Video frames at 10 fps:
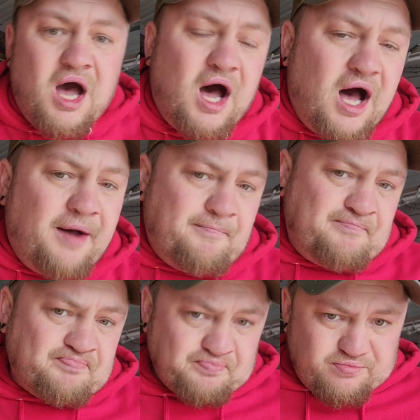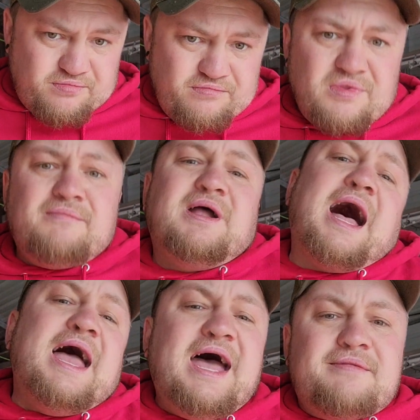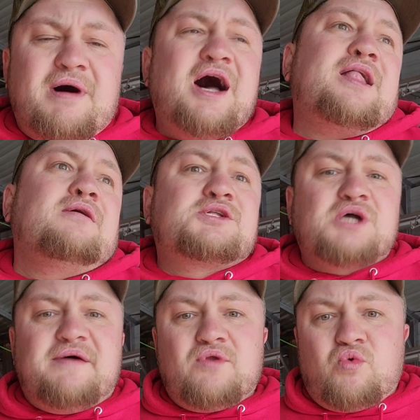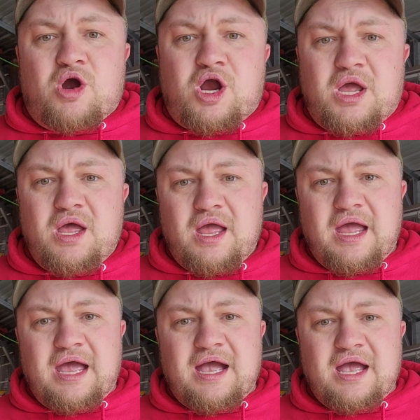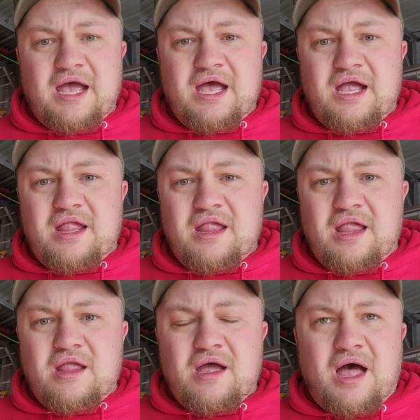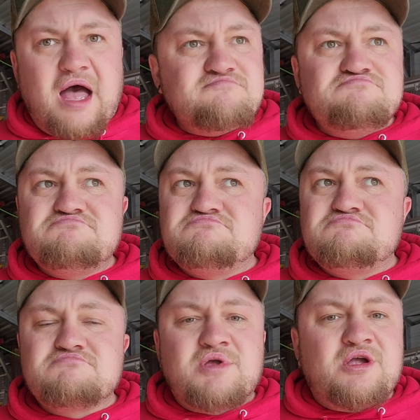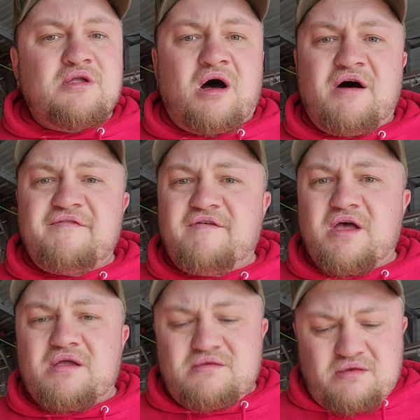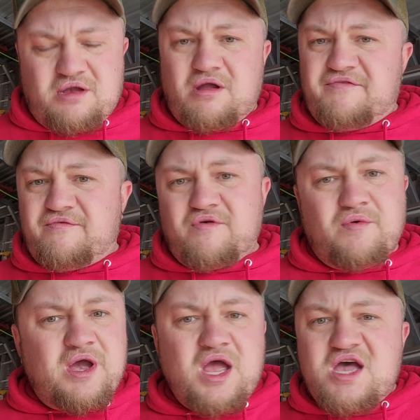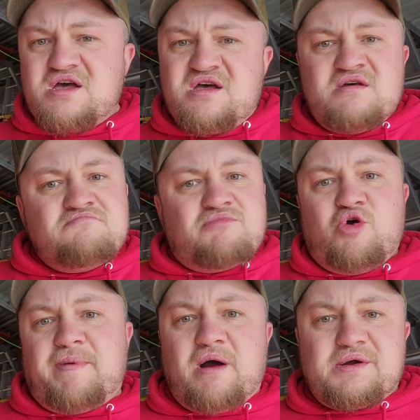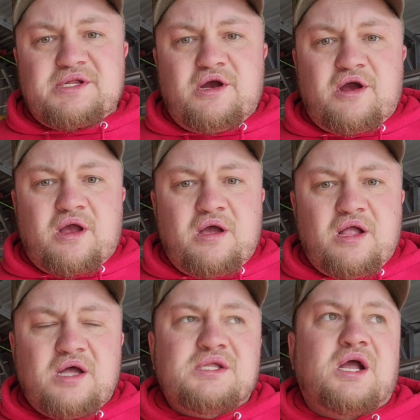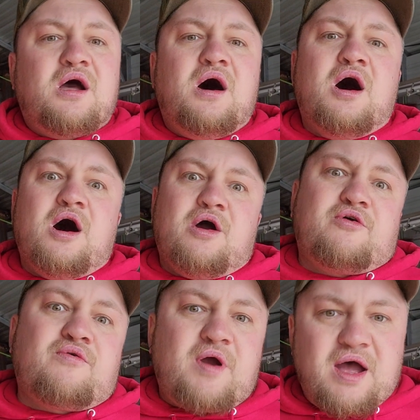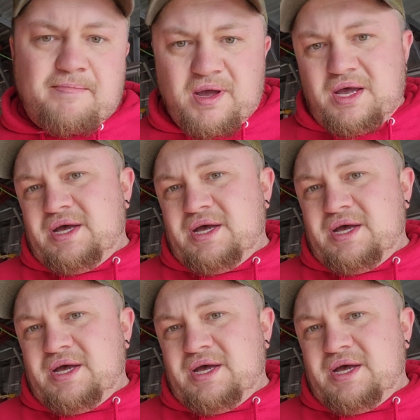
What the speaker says: But I had mine. I was driving to work and getting off the freeway. No power steering, and I was like, "Oh crap!"